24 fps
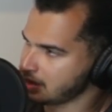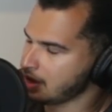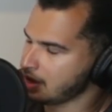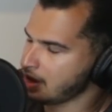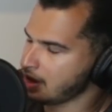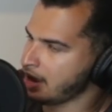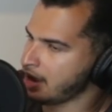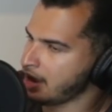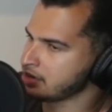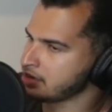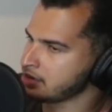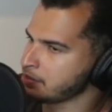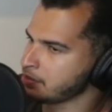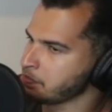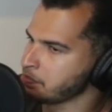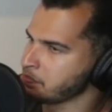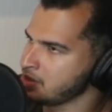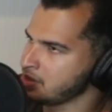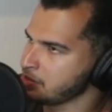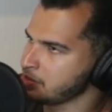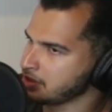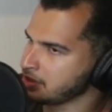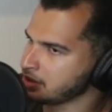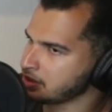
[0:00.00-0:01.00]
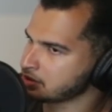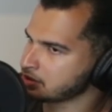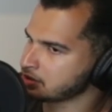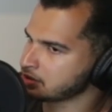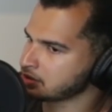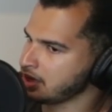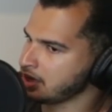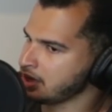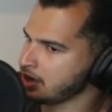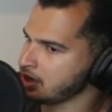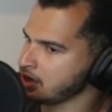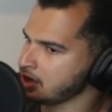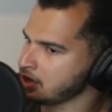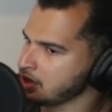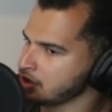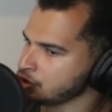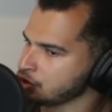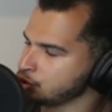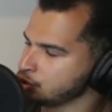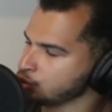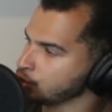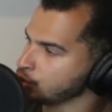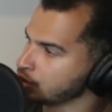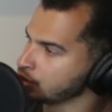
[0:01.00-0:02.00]
and it mimics a
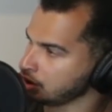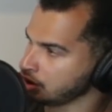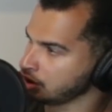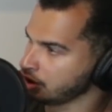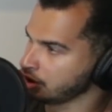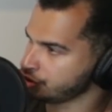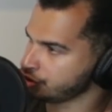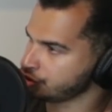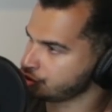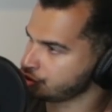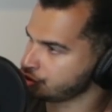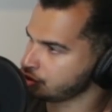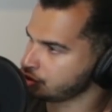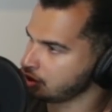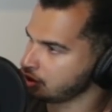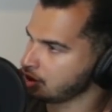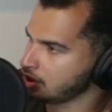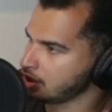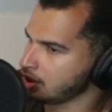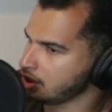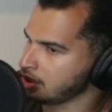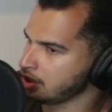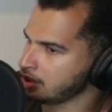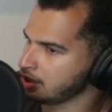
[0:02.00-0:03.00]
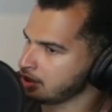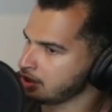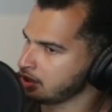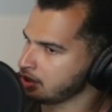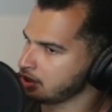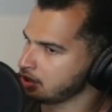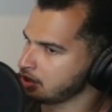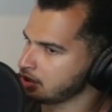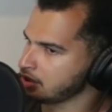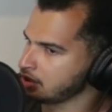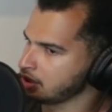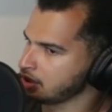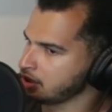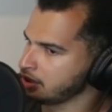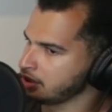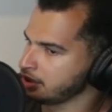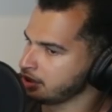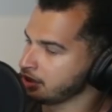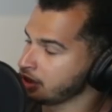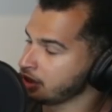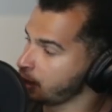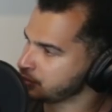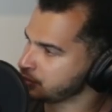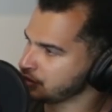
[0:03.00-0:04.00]
dual clutch in
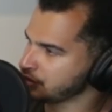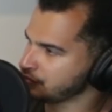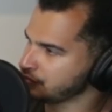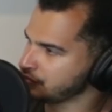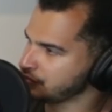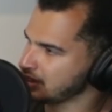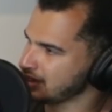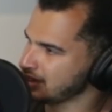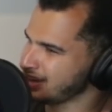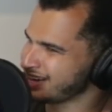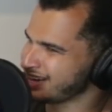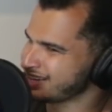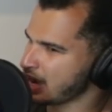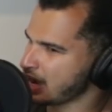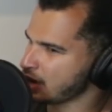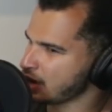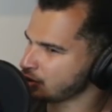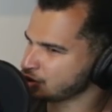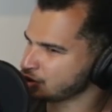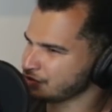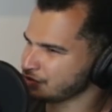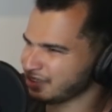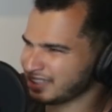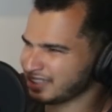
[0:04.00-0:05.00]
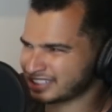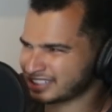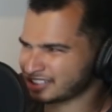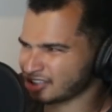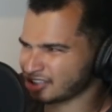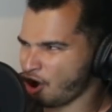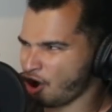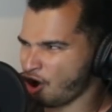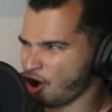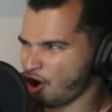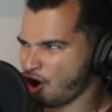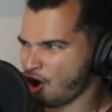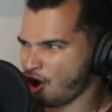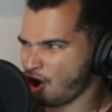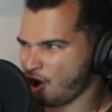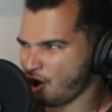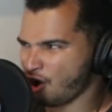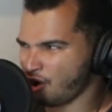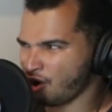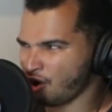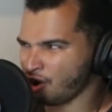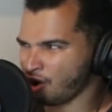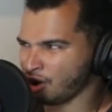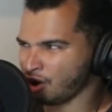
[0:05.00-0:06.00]
upshifting and downshifting. It's
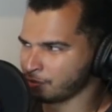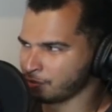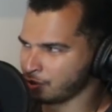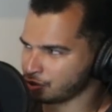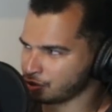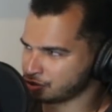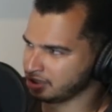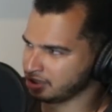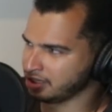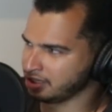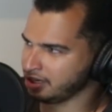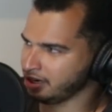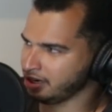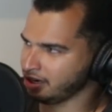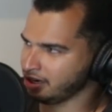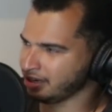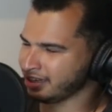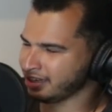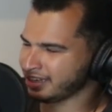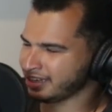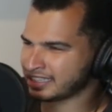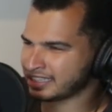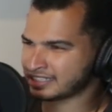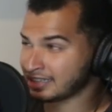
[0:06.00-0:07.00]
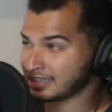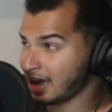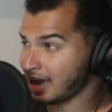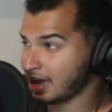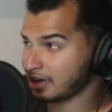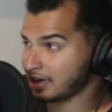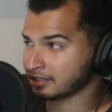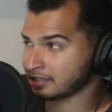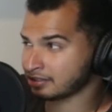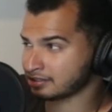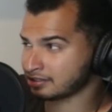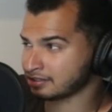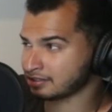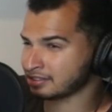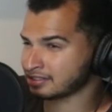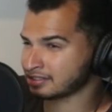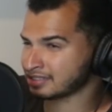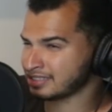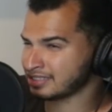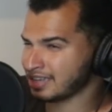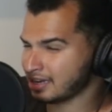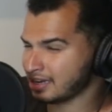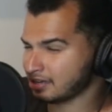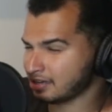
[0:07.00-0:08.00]
almost there. Like it's not
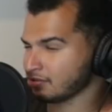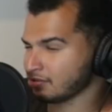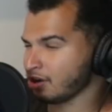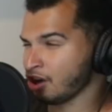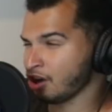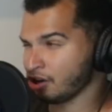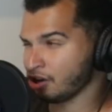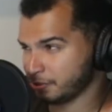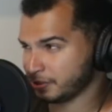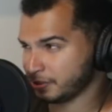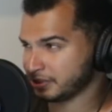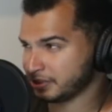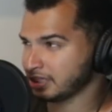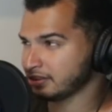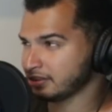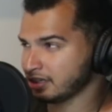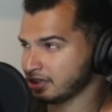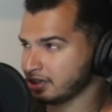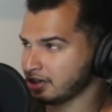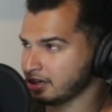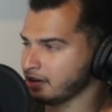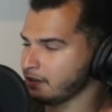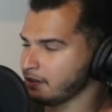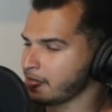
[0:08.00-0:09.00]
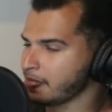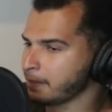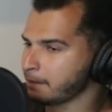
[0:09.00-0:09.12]
100% there,